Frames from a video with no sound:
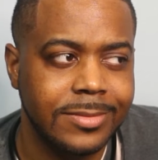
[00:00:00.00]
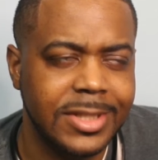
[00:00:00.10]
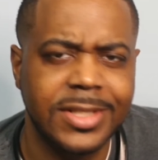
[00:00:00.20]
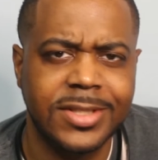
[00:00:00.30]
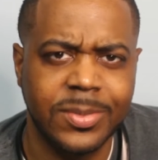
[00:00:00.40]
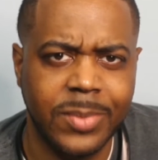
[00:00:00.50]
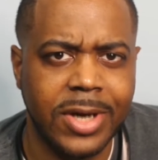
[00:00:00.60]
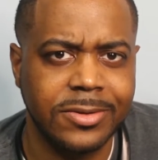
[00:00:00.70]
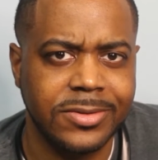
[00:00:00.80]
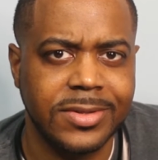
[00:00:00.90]
at least in
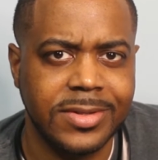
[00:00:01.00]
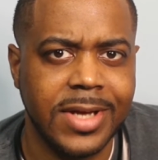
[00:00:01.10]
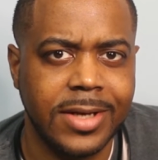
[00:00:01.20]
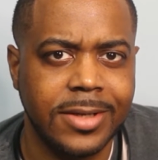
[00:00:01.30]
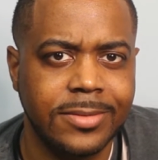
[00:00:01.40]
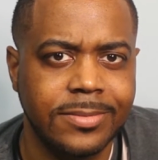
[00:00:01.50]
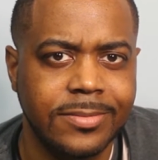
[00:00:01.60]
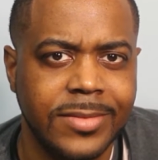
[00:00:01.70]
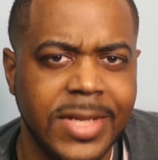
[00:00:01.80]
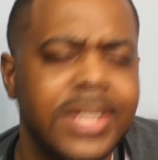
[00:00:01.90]
modern society.
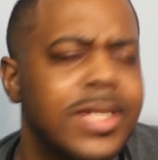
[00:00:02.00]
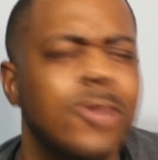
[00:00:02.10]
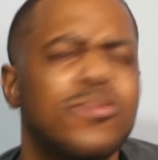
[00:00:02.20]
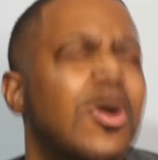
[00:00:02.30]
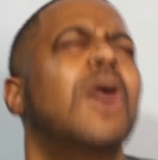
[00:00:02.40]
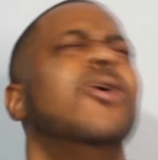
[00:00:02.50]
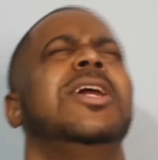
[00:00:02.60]
Now roll